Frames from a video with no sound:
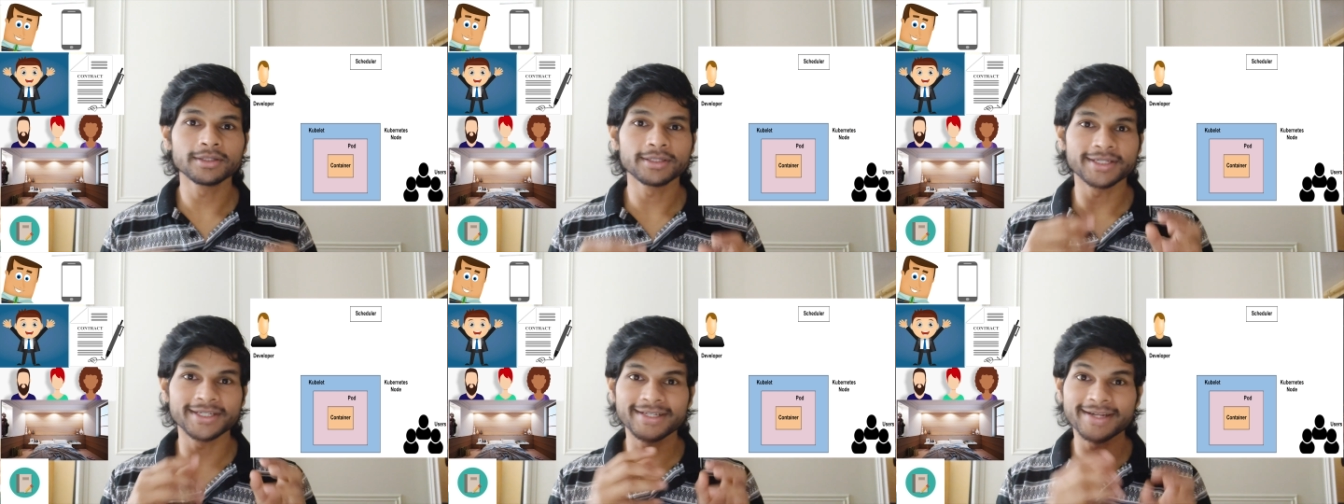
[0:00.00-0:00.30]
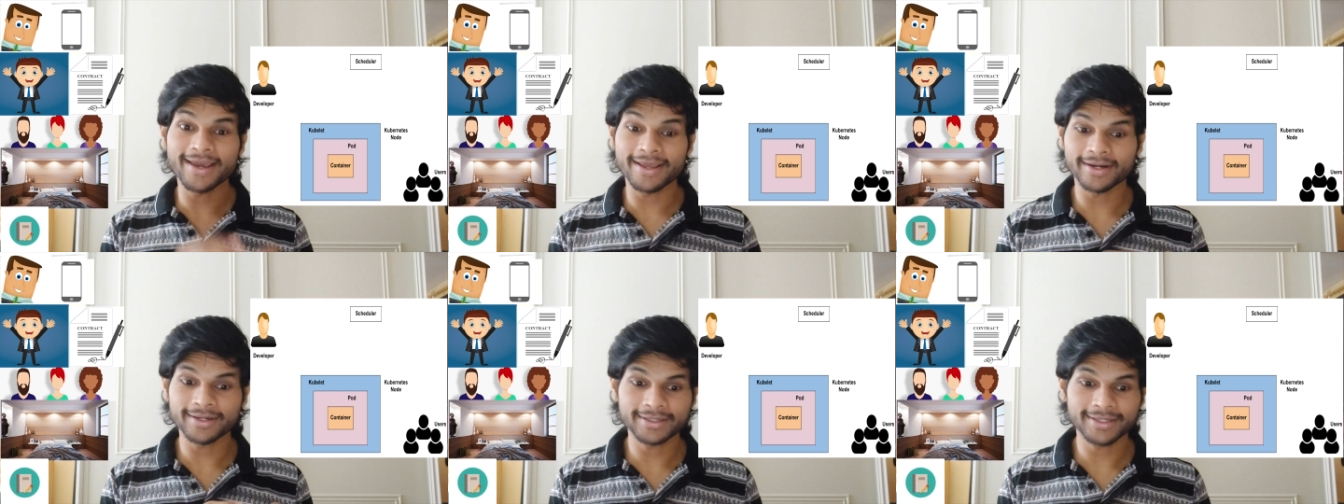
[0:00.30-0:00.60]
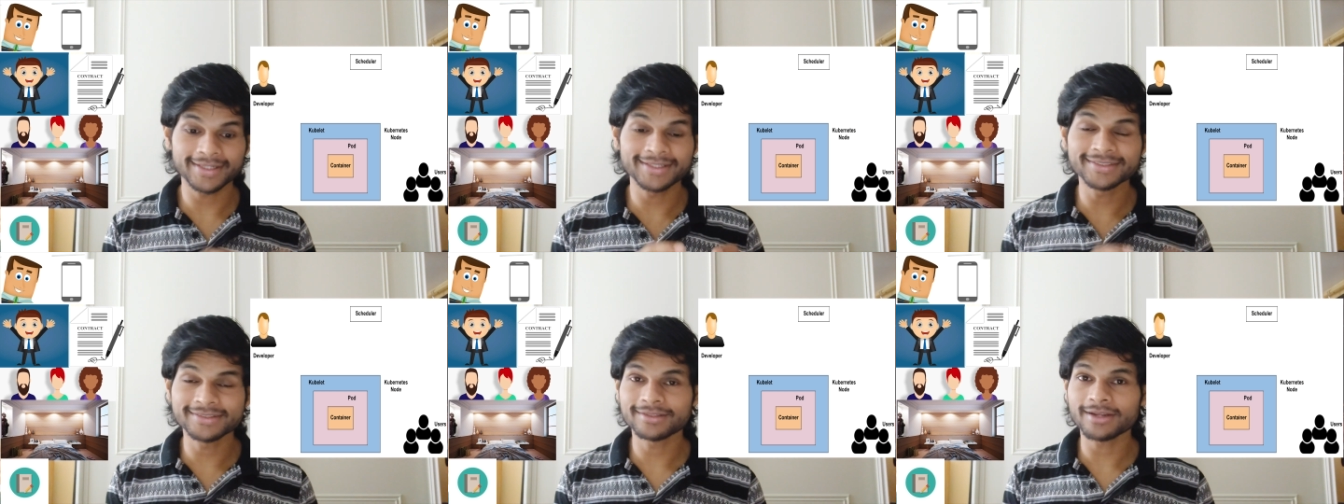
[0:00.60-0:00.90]
redirect
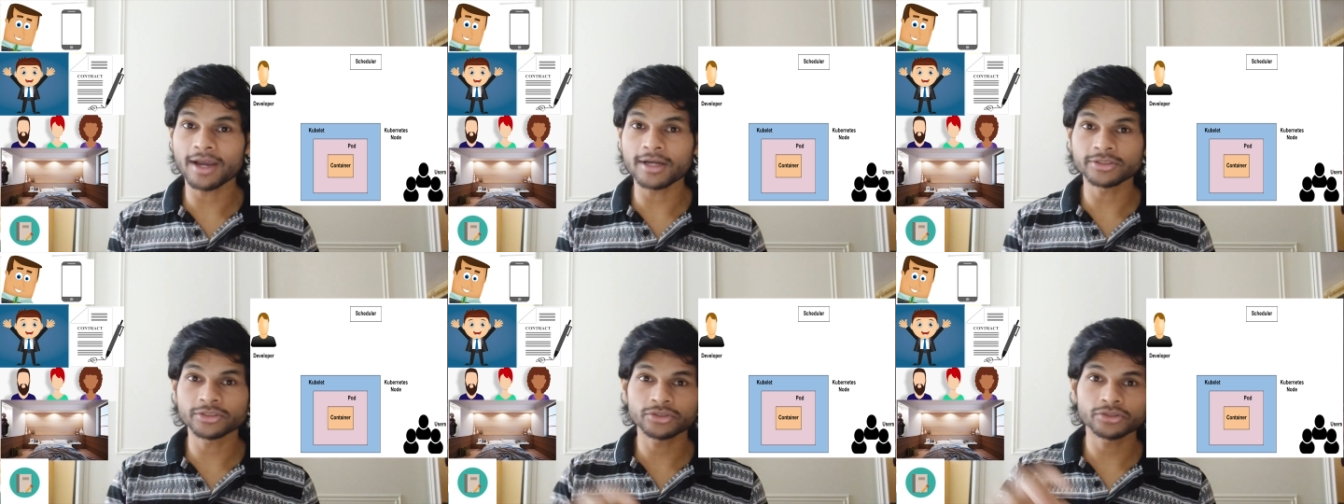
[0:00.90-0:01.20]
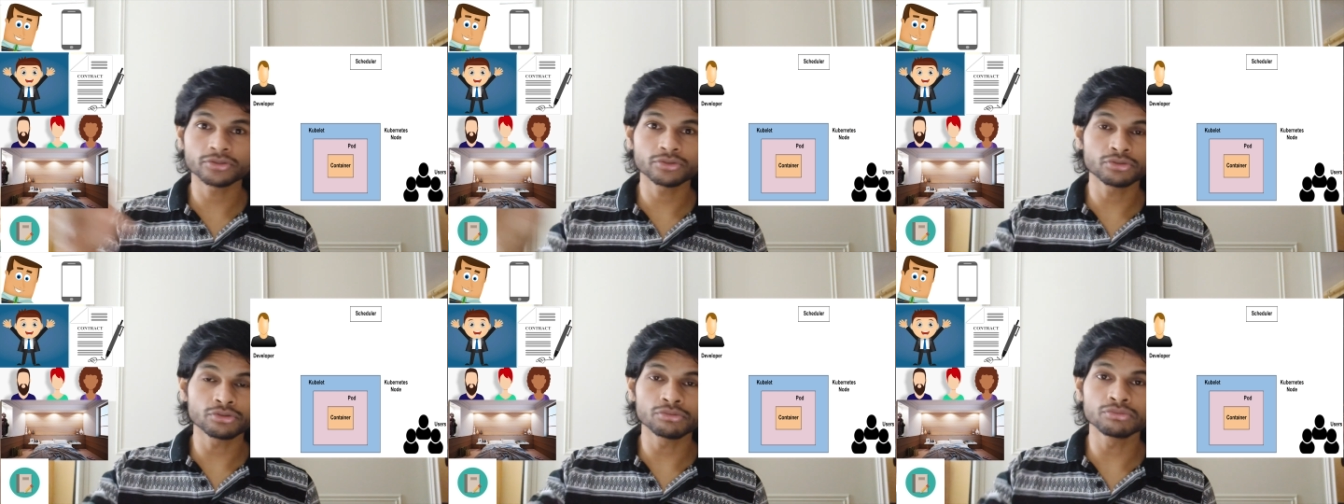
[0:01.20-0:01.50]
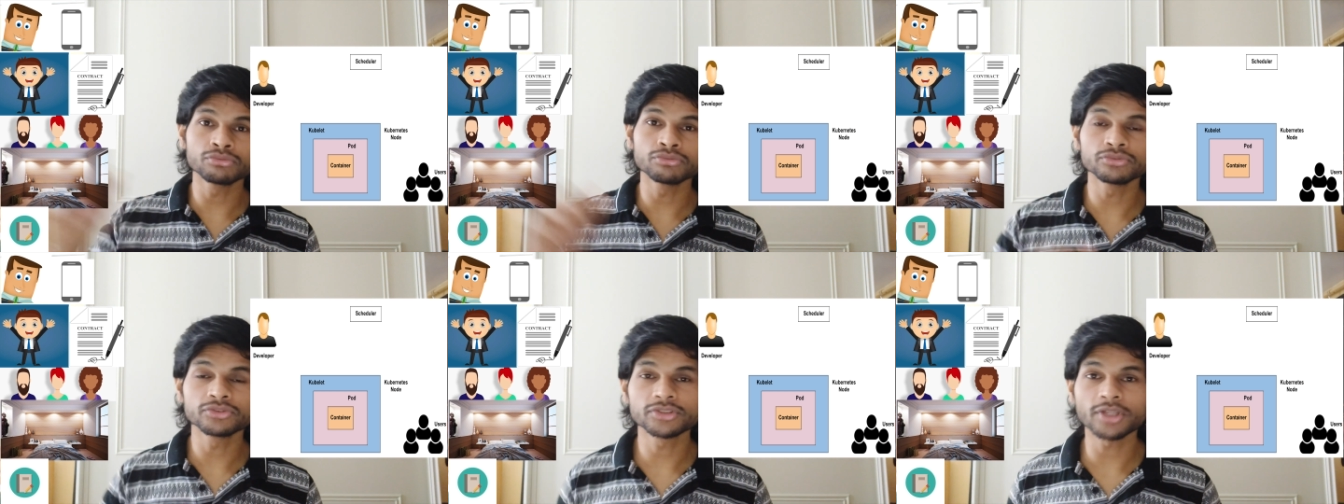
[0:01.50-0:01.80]
his tasks
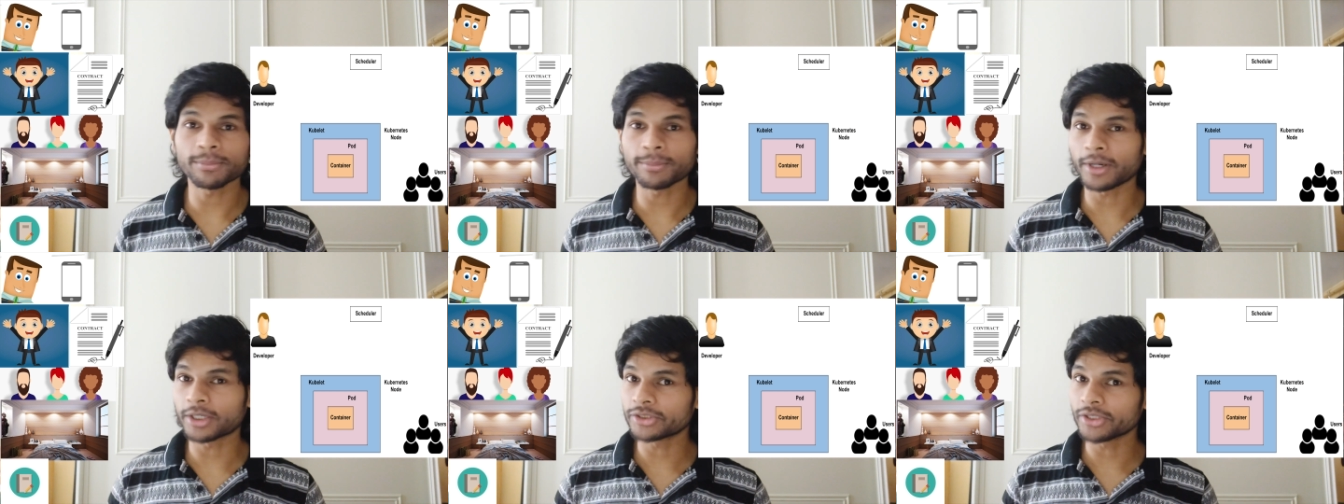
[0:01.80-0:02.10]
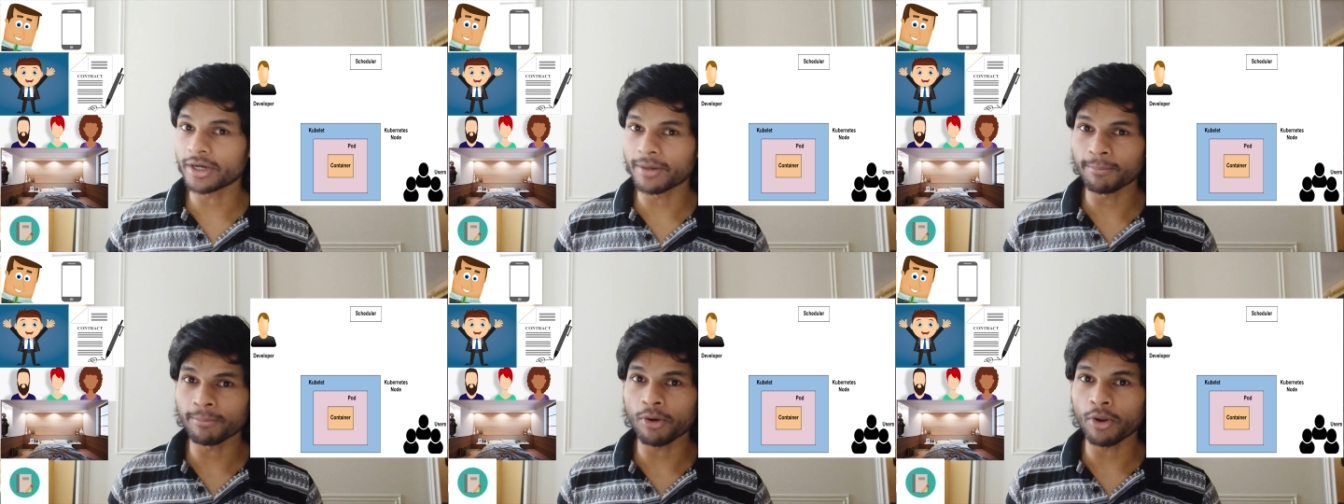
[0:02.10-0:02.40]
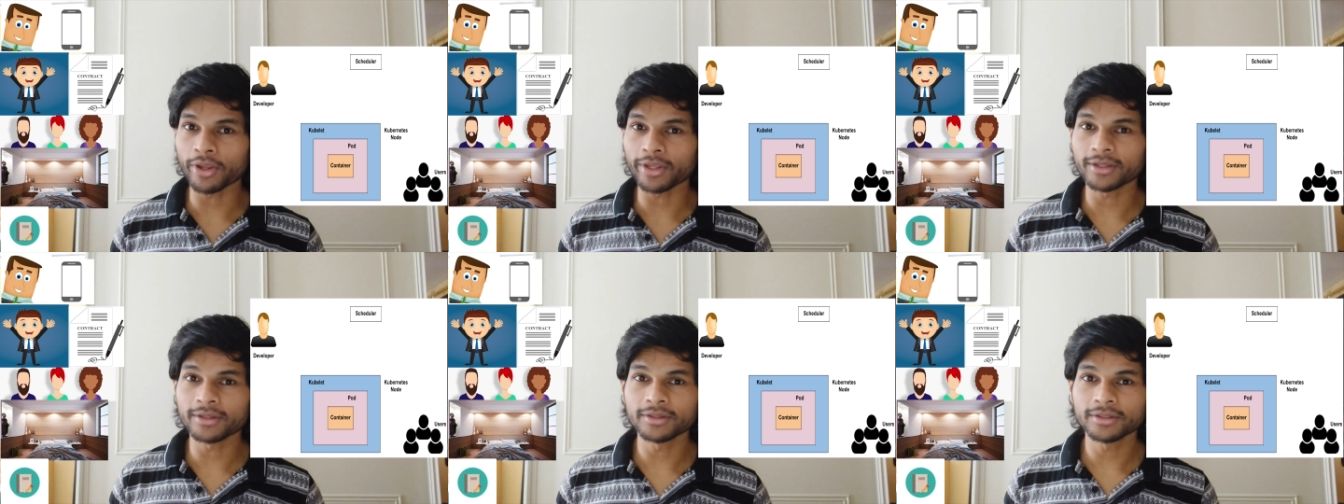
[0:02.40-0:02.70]
to some other
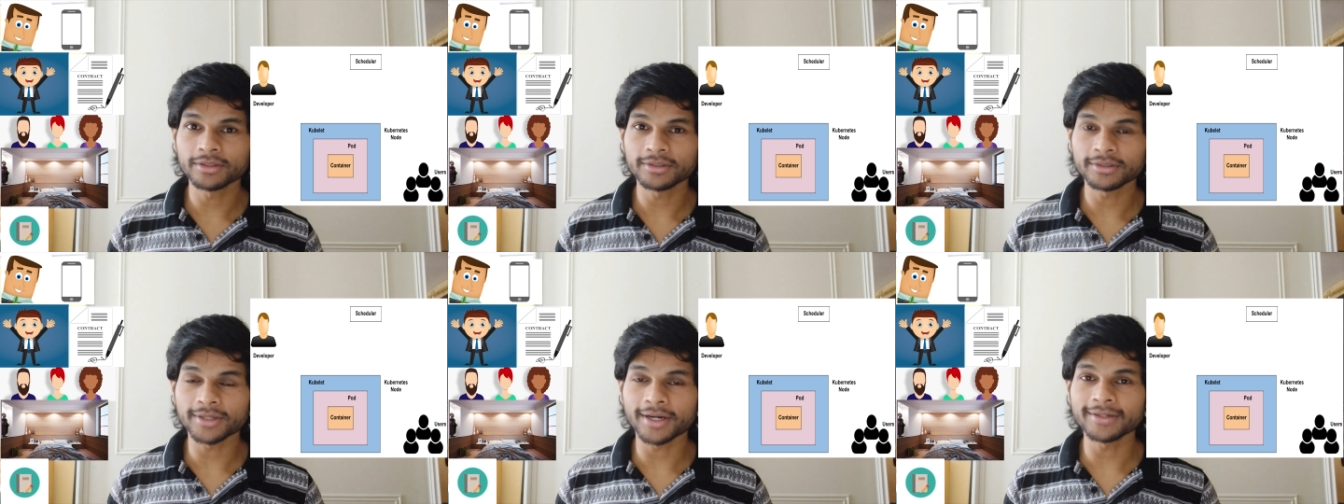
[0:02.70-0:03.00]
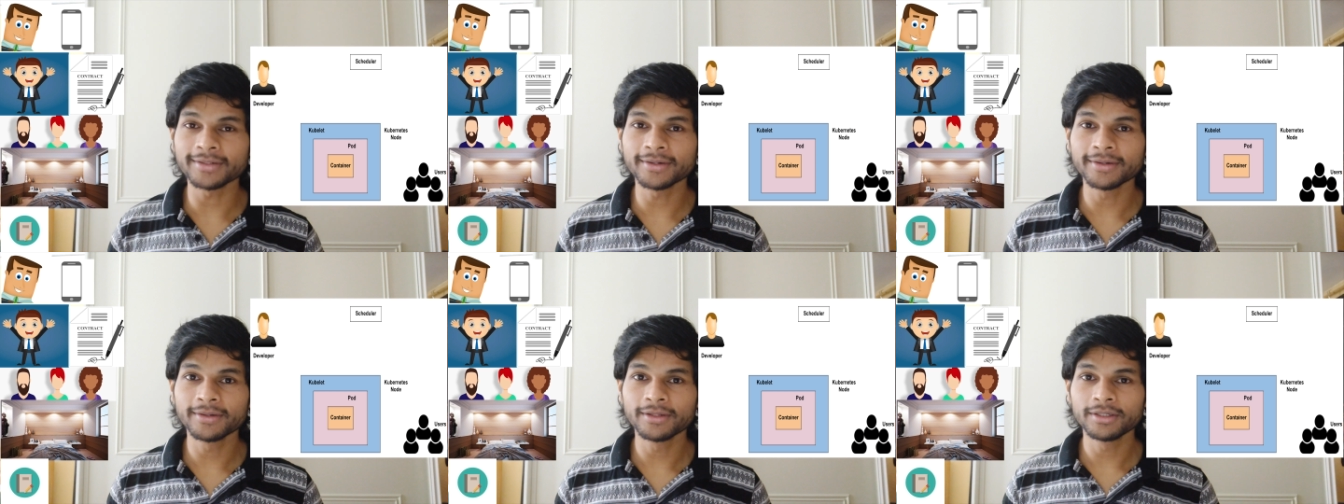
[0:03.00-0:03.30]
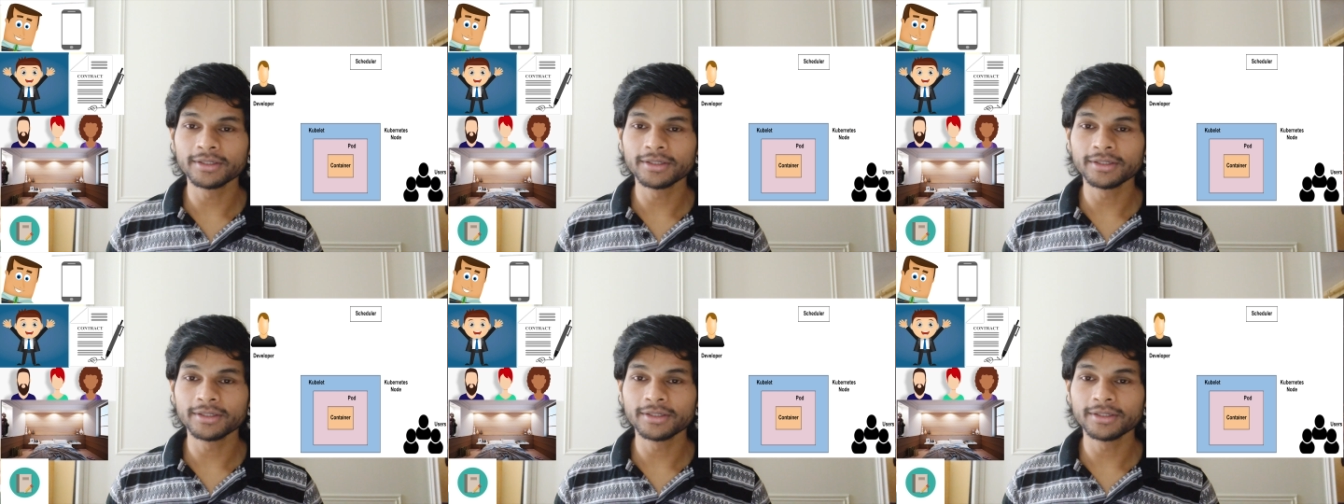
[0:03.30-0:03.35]
employee, right?